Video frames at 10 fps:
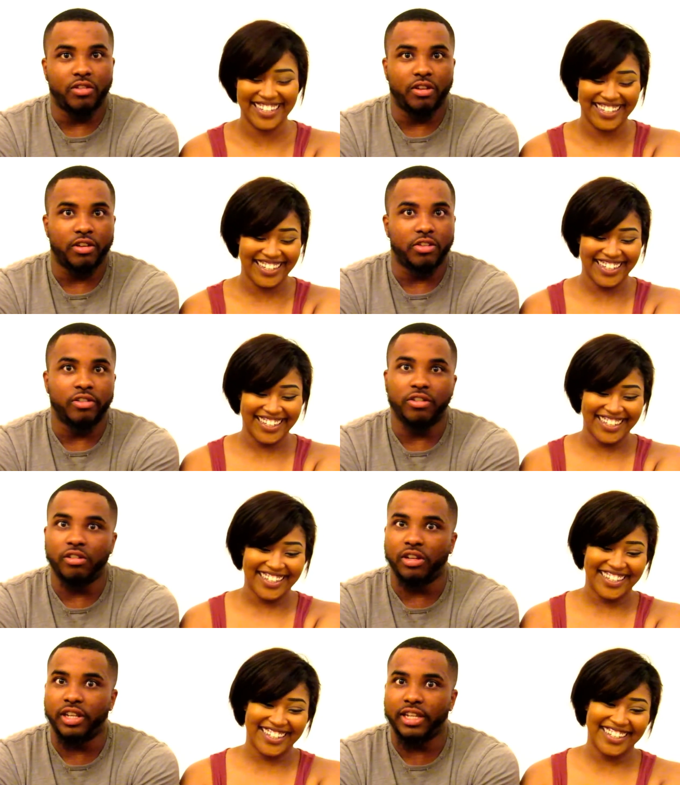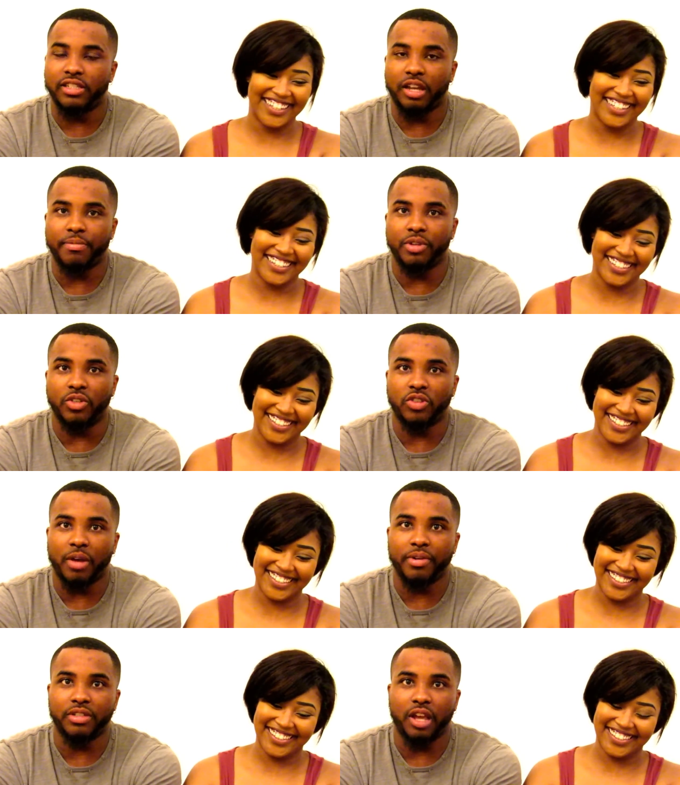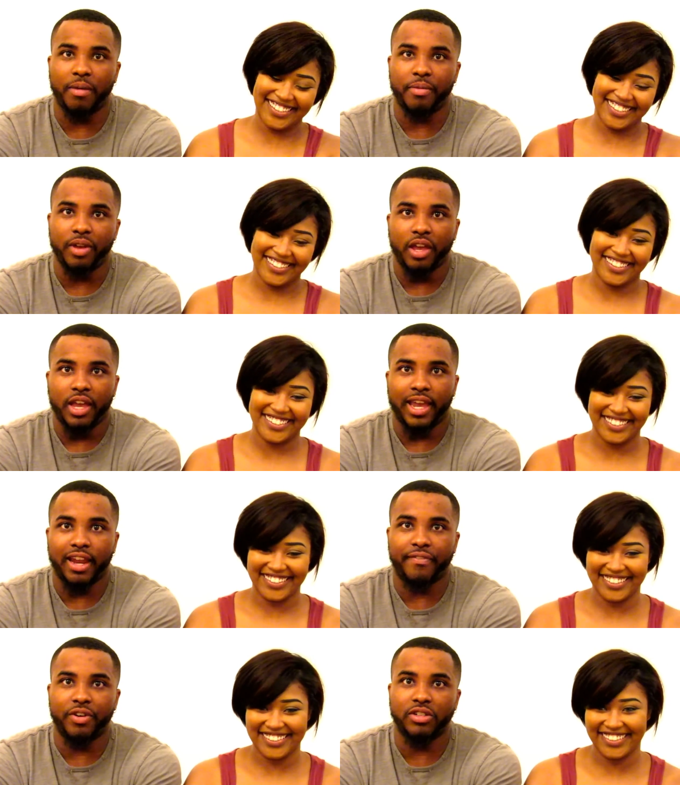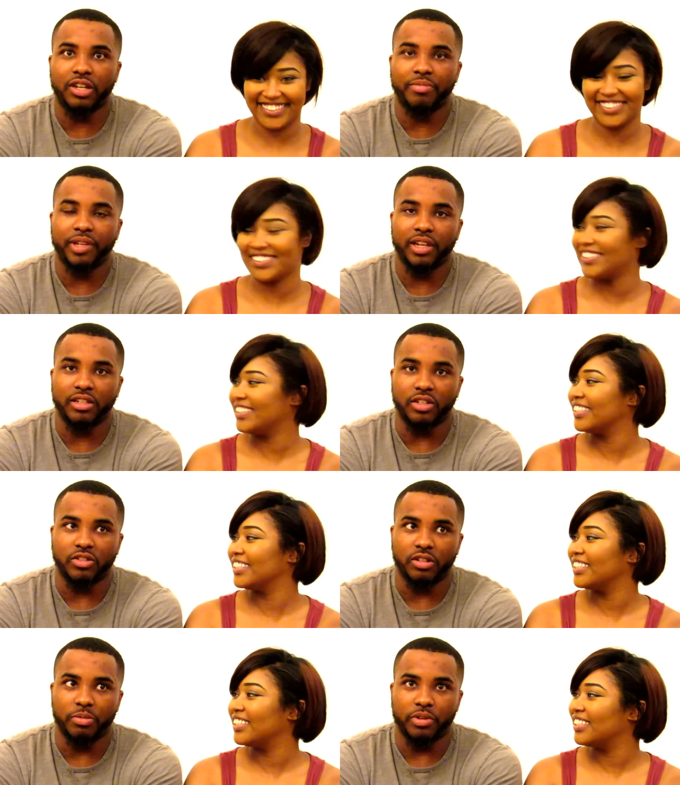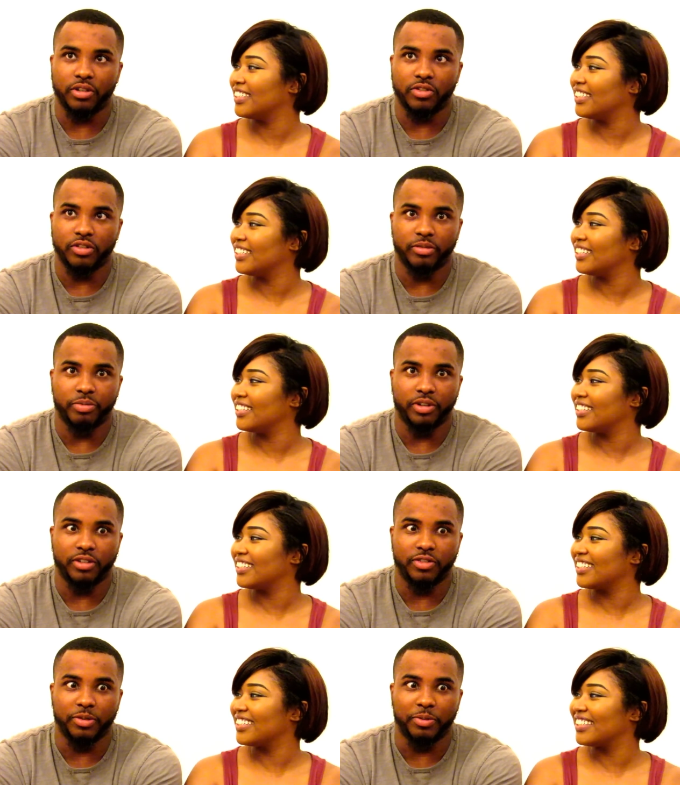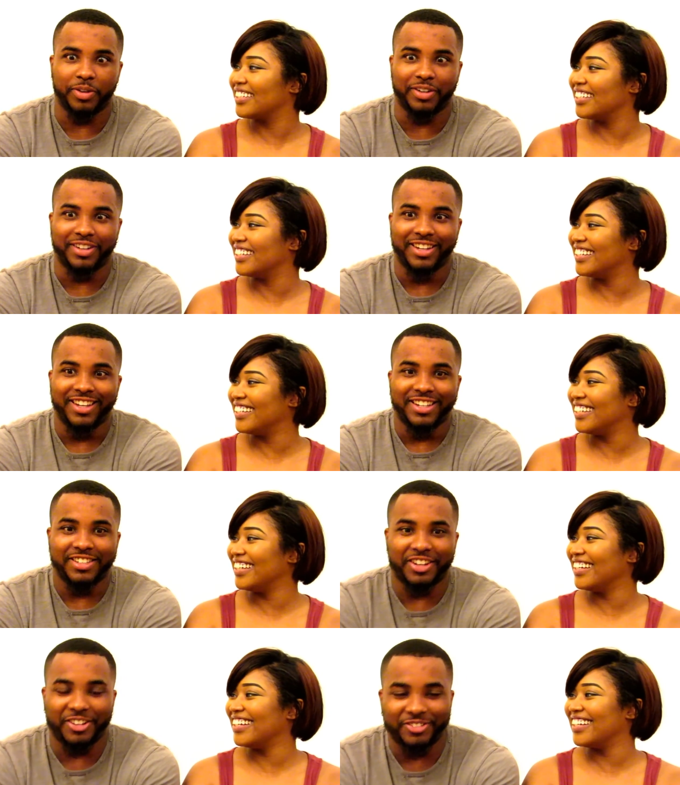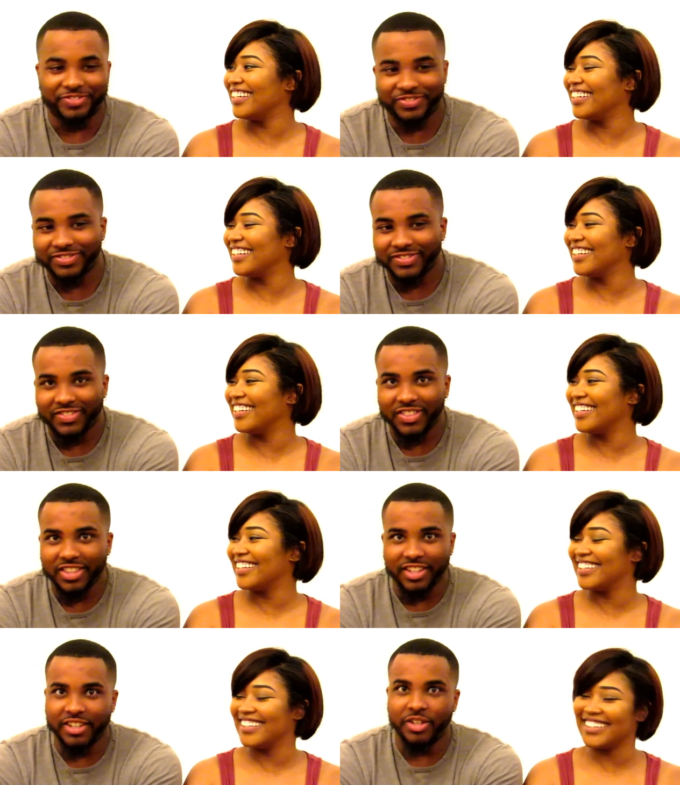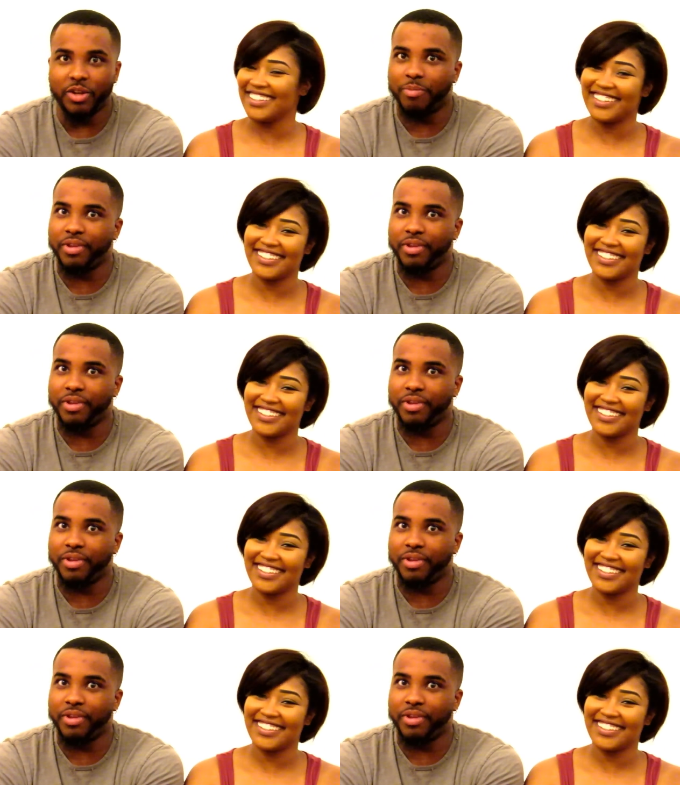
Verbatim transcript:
Speaker 1: you know you you done did something, you in trouble something, and at first I'm thinking is oh, trip, right, trip, right, trip, right. So you know